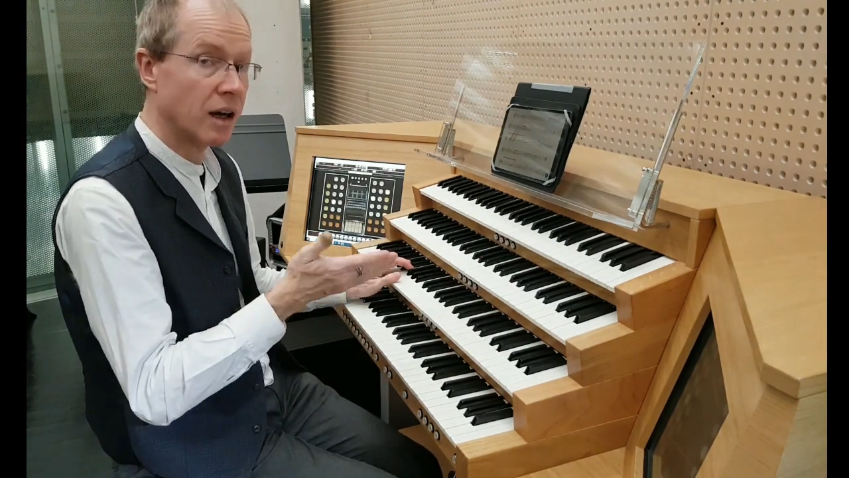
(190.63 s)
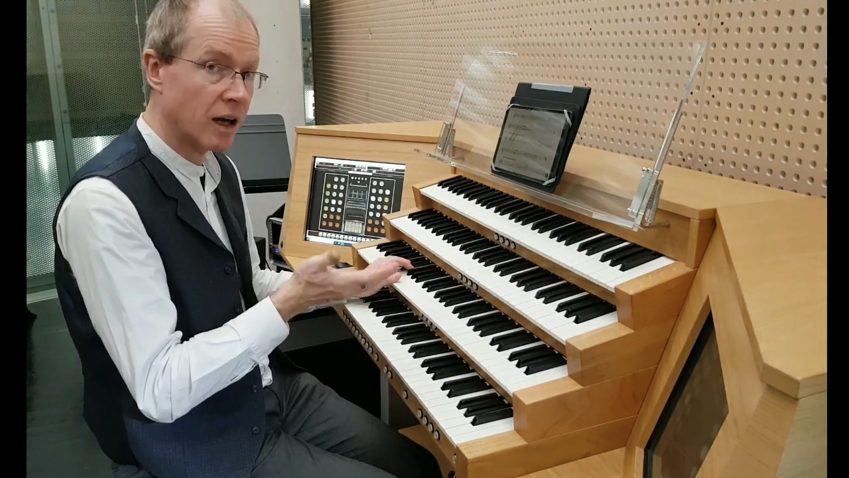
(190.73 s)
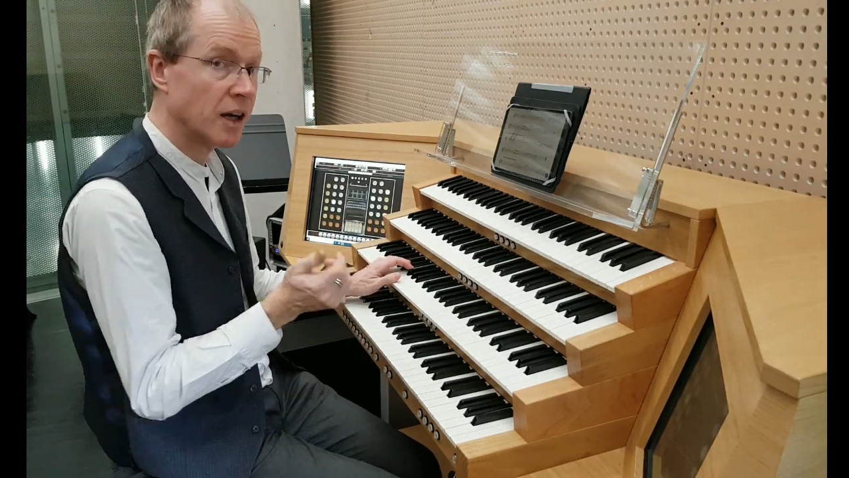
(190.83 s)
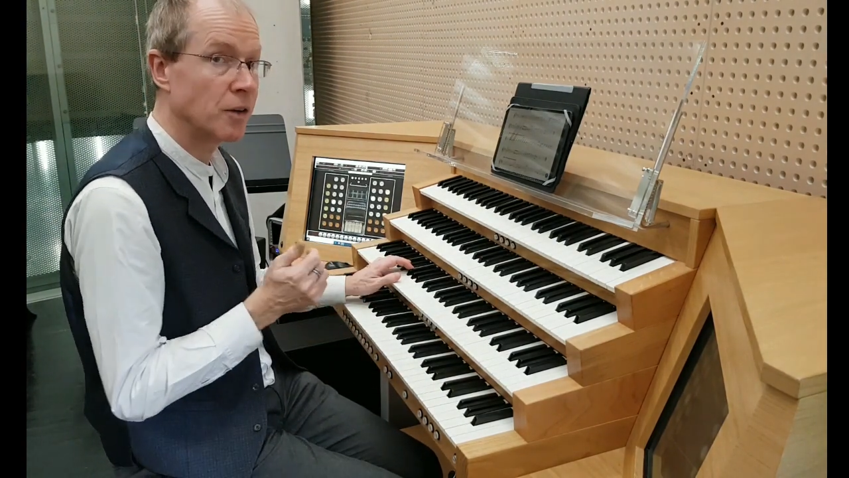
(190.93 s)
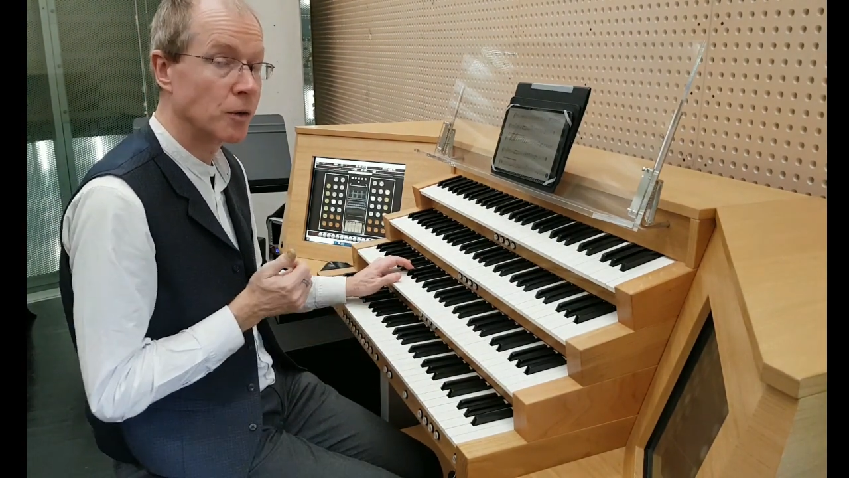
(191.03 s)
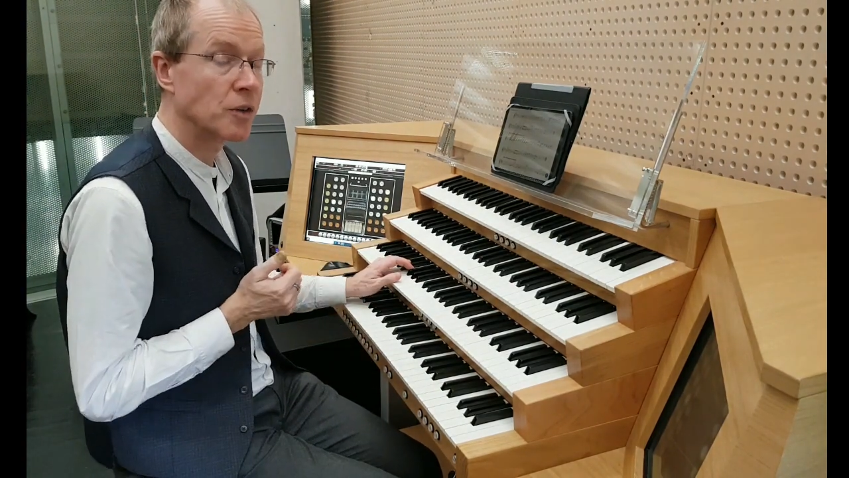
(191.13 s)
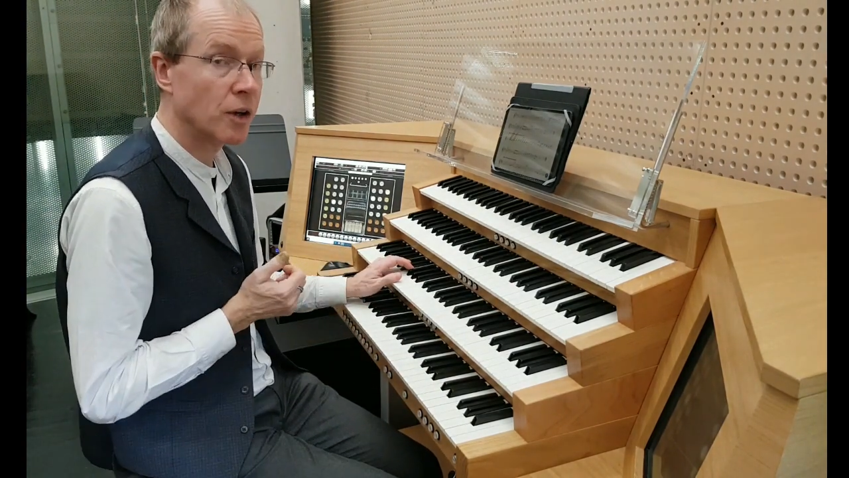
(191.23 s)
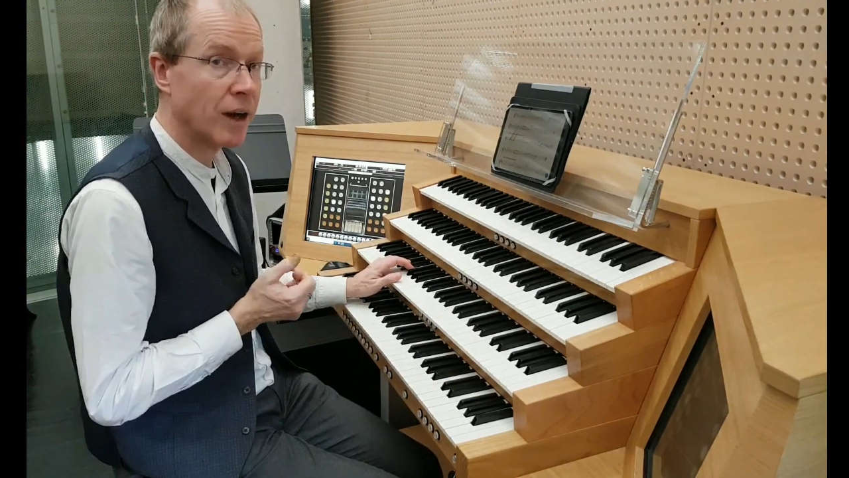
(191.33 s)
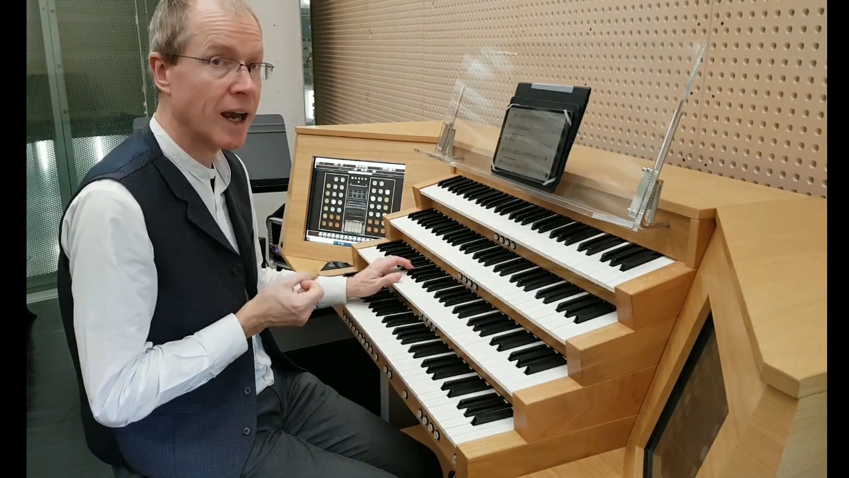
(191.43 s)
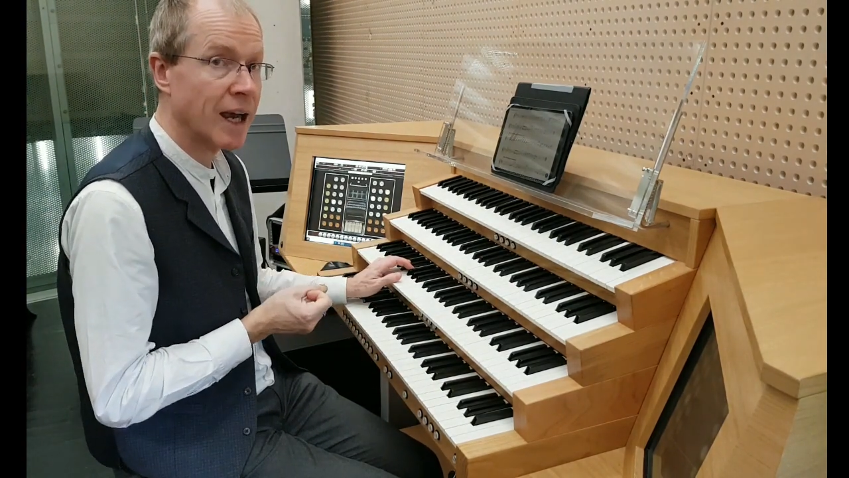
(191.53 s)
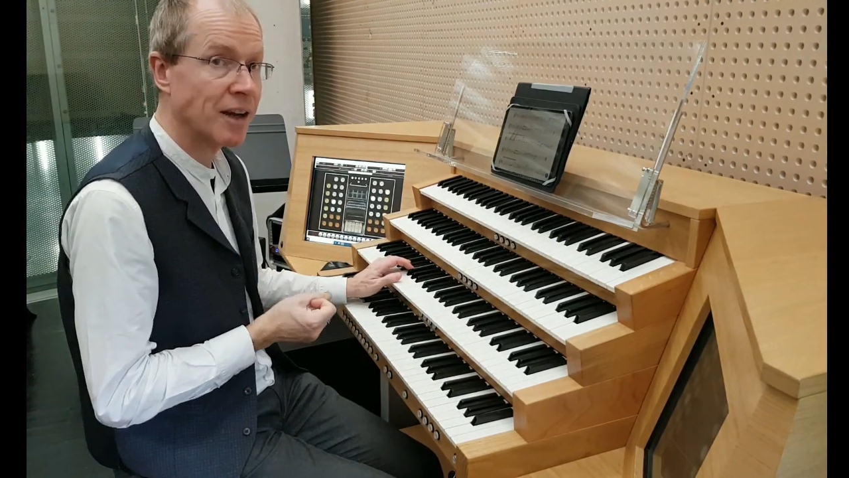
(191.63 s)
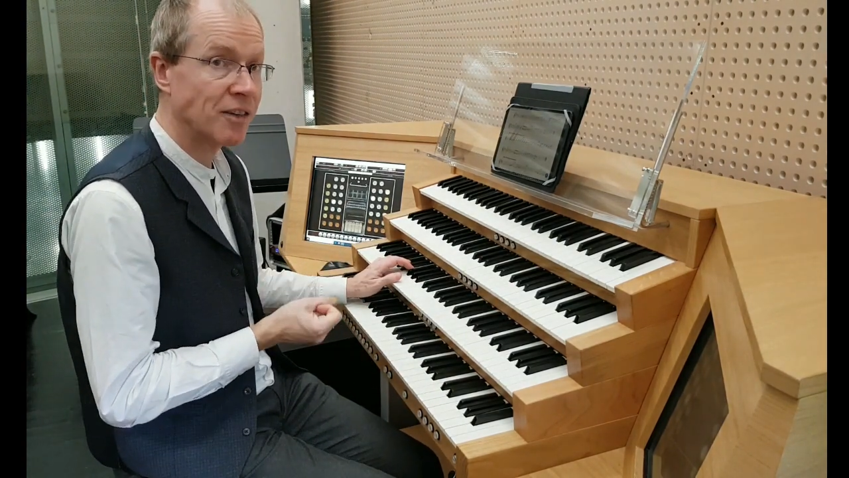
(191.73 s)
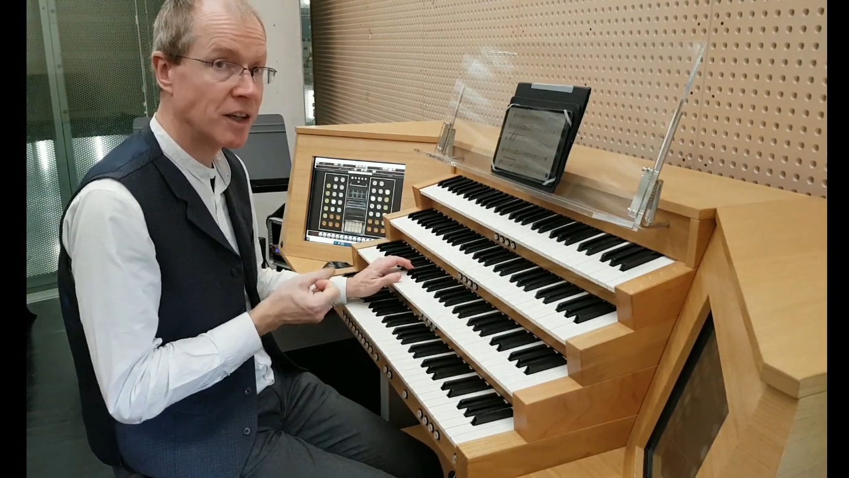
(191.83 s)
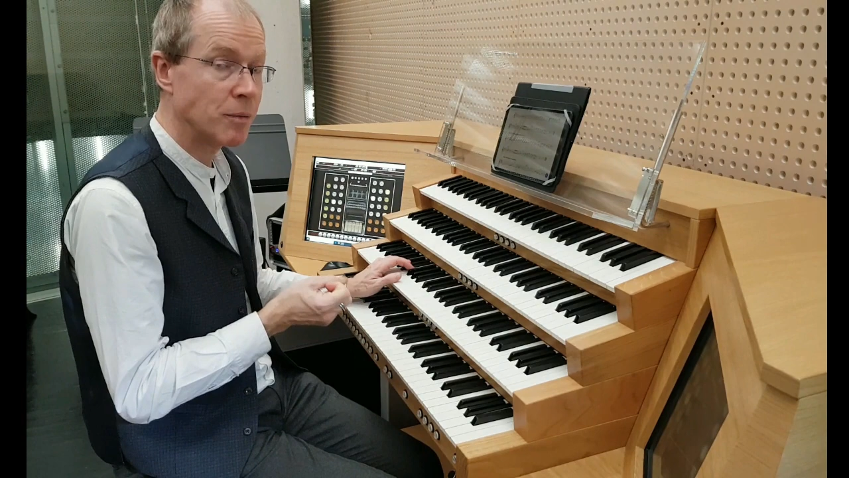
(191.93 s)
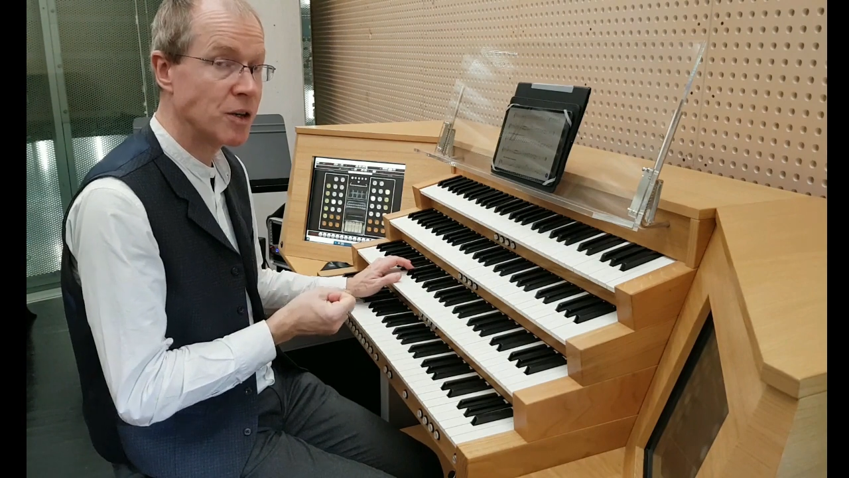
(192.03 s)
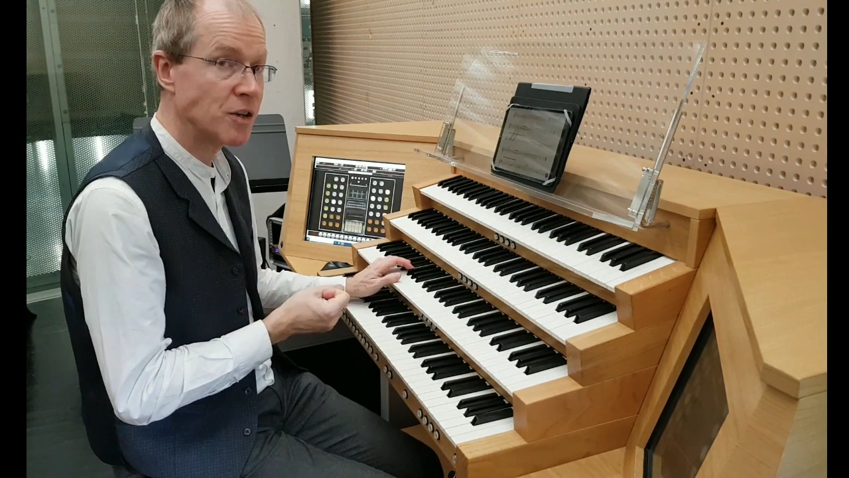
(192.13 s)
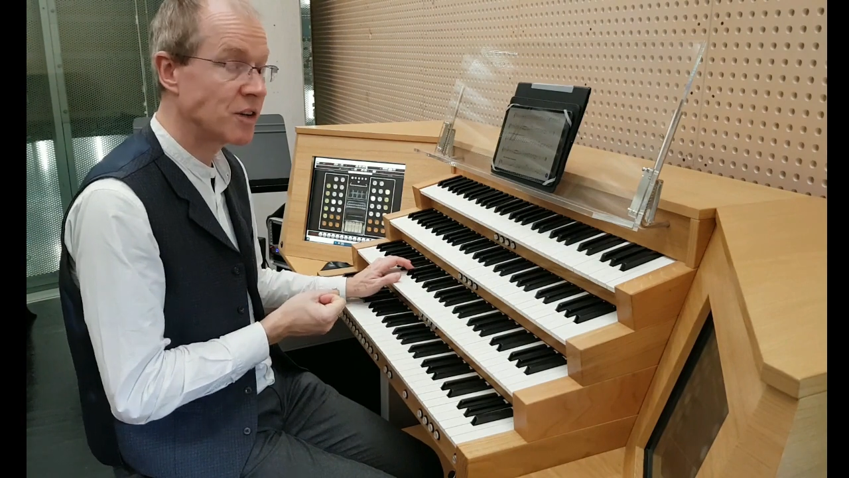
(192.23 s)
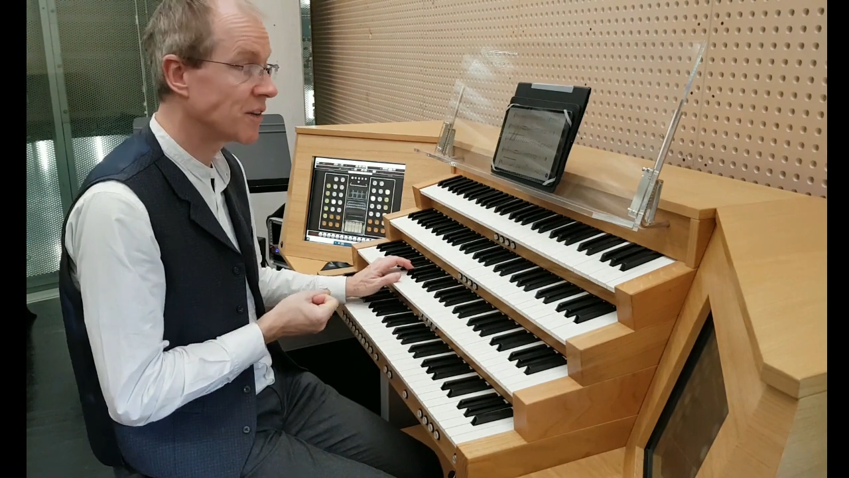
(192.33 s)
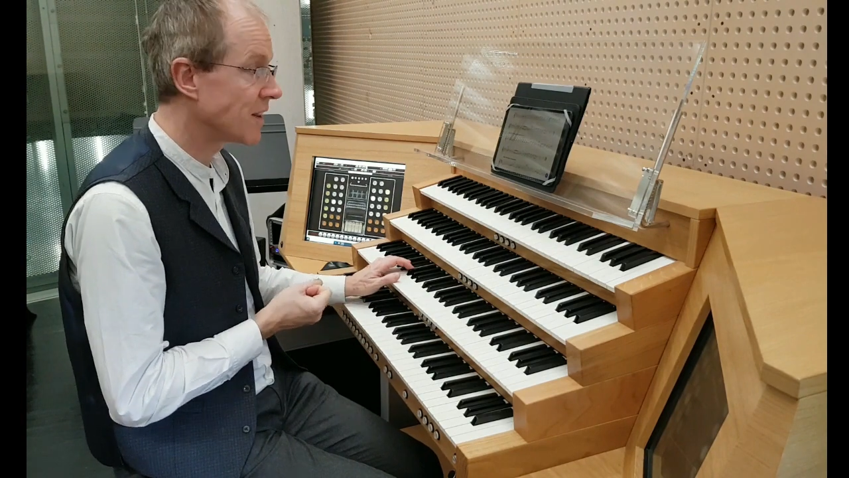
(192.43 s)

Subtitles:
I can also add diminutions